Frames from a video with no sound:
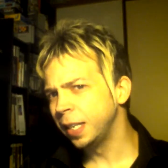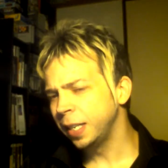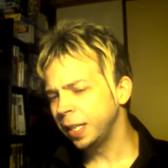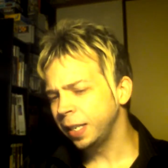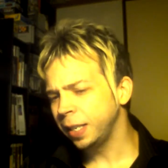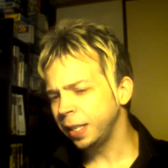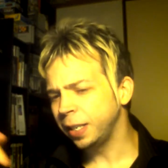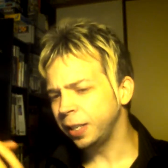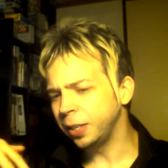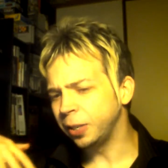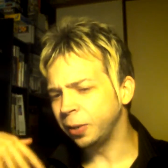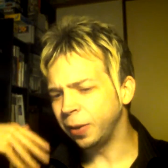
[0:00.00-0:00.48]

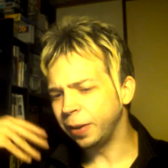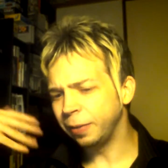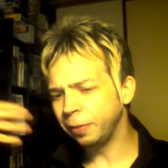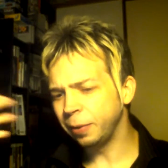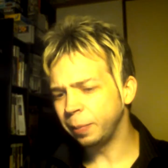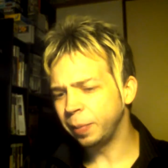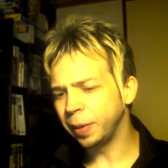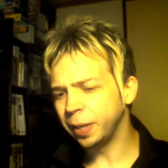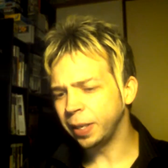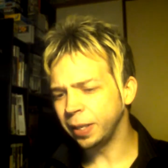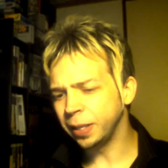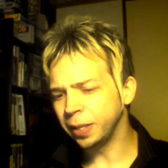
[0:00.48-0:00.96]
you know,
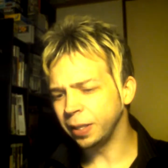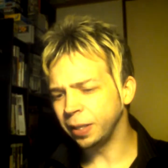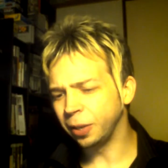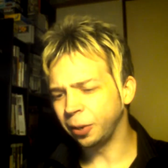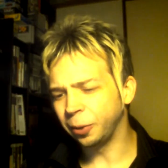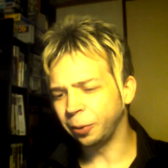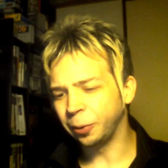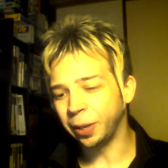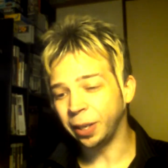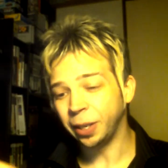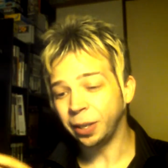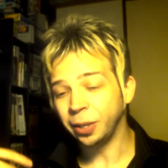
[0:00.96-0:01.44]
everybody
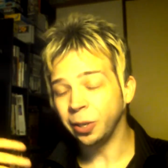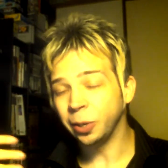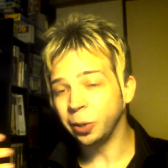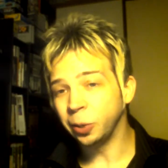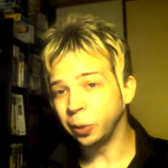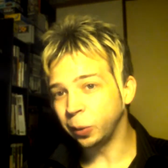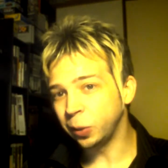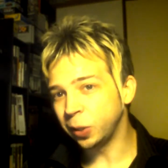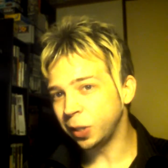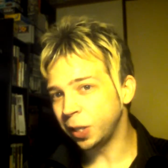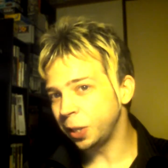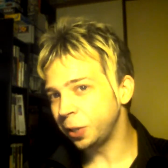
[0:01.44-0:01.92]
already
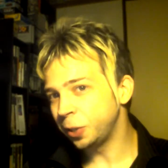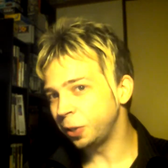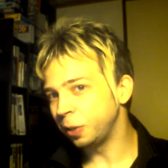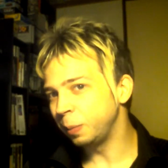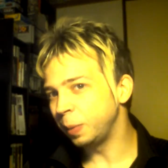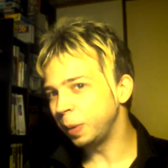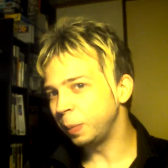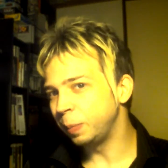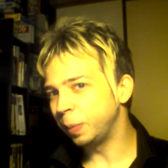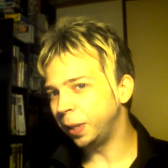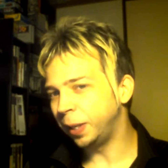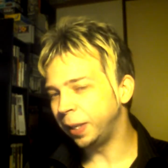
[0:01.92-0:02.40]
knows they should
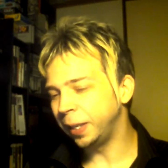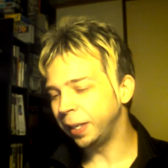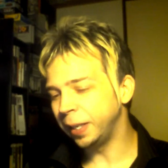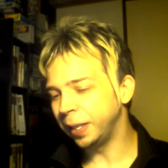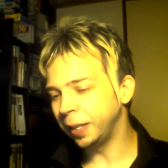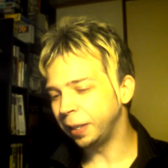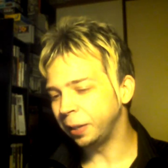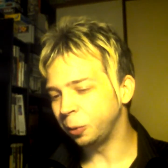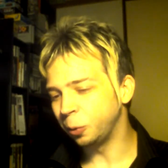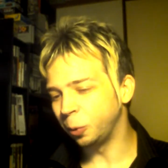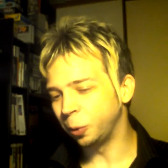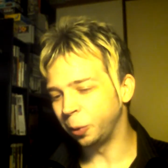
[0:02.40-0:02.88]
be
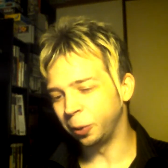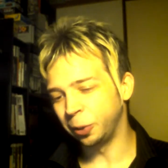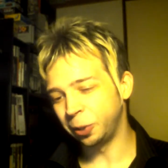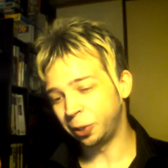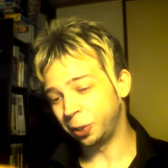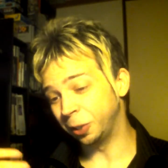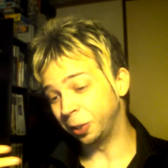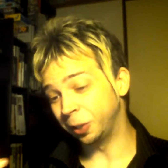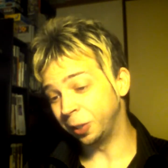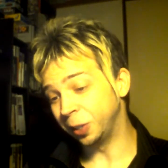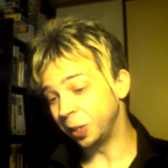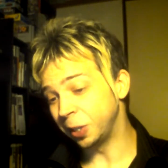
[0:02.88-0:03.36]
playing or
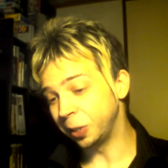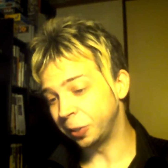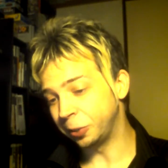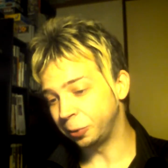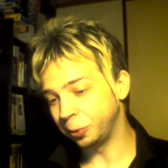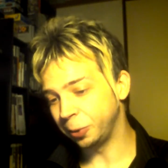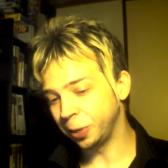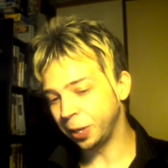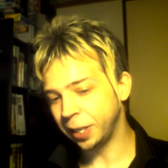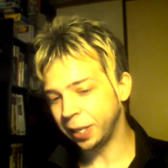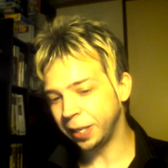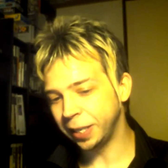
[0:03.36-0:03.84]
should at least
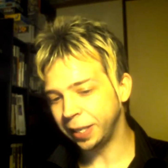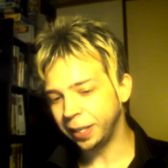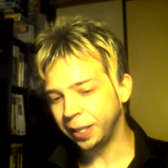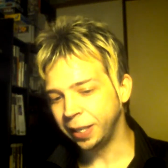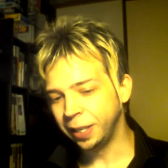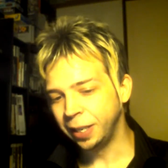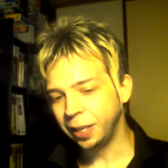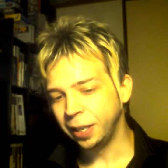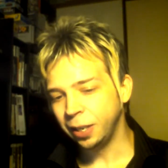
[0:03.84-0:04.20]
try,